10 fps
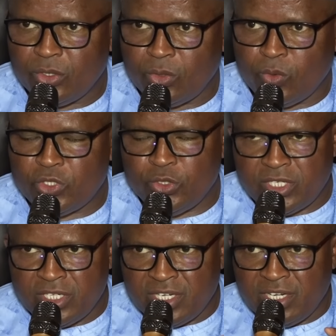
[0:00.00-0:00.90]
Once you
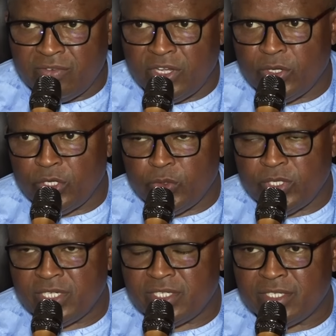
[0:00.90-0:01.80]
can deliver your
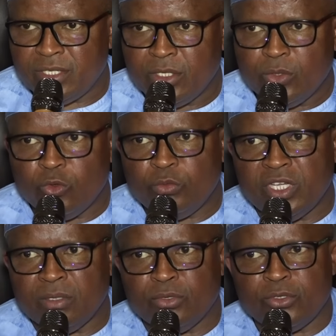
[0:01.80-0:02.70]
unit, we'll
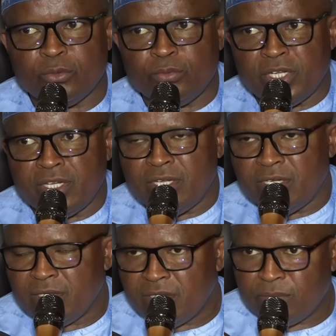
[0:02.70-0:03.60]
be able to bring
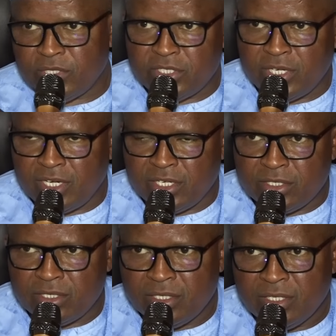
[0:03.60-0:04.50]
presidential
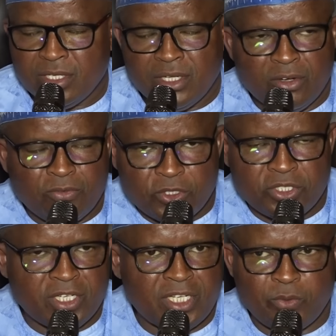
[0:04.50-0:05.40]
election.
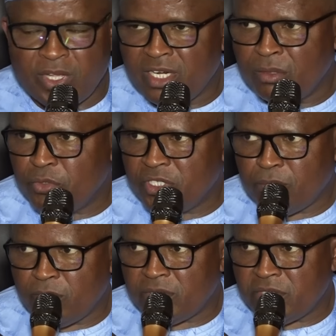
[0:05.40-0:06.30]
Unfortunately, we had Abuja
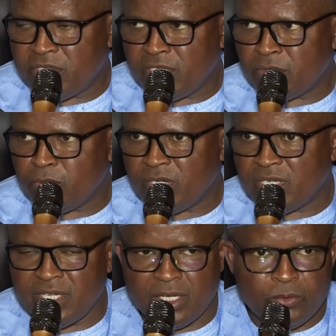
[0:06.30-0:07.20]
politicians who were
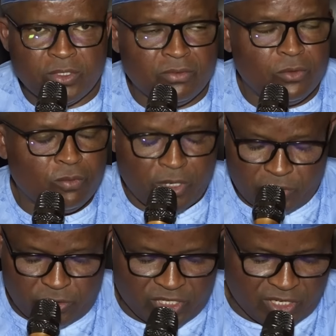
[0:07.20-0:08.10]
here who didn't go
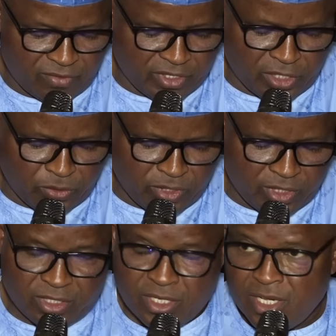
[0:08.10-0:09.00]
back to deliver their
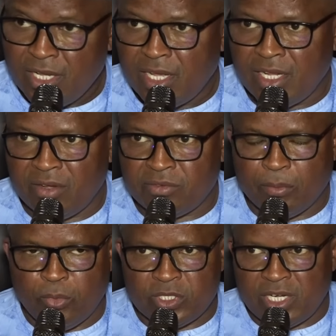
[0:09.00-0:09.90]
units. And after
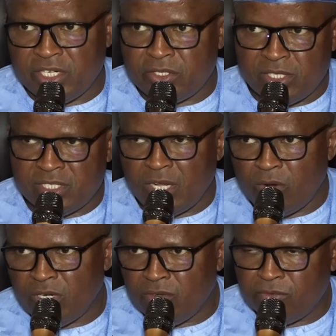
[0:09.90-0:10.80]
post-elections, they are
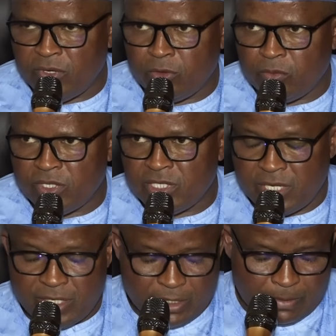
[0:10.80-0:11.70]
calling for everybody's head.